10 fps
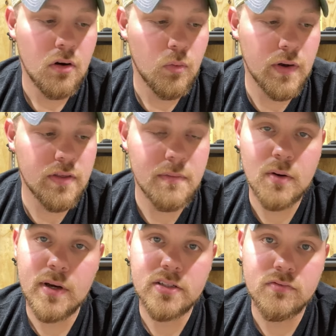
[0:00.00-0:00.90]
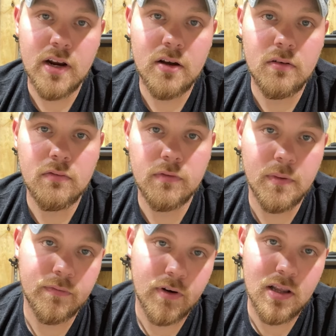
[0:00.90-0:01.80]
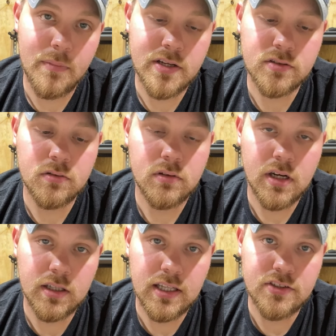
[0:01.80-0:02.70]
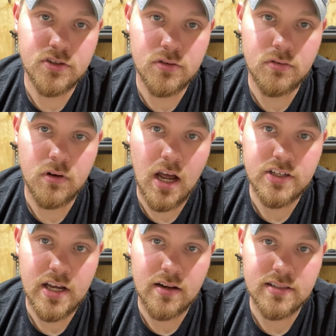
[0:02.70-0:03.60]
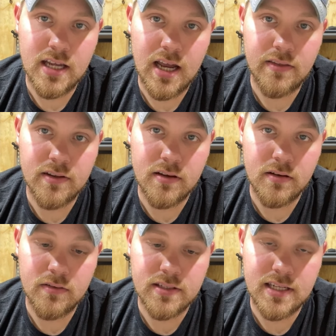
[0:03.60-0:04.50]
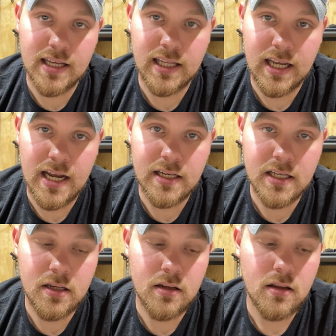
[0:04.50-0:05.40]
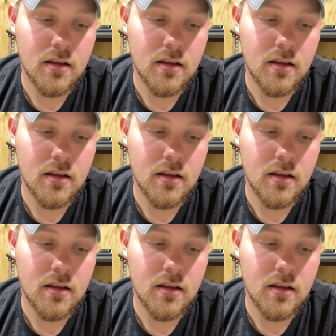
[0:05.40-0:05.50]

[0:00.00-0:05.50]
with the Midwest rail from the front of the muzzle, unless you notch out a side, the side like I did.